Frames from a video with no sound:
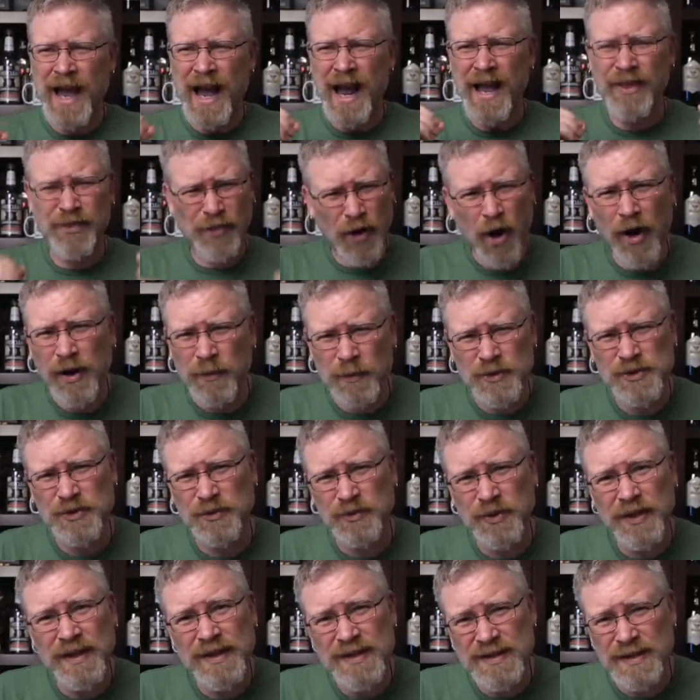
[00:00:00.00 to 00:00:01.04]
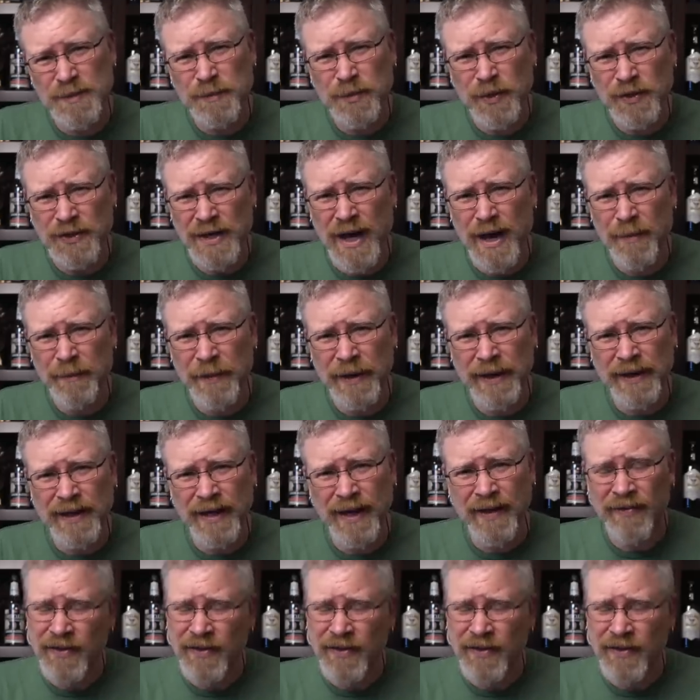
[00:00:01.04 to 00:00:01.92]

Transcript: I thought it was a really simple topic,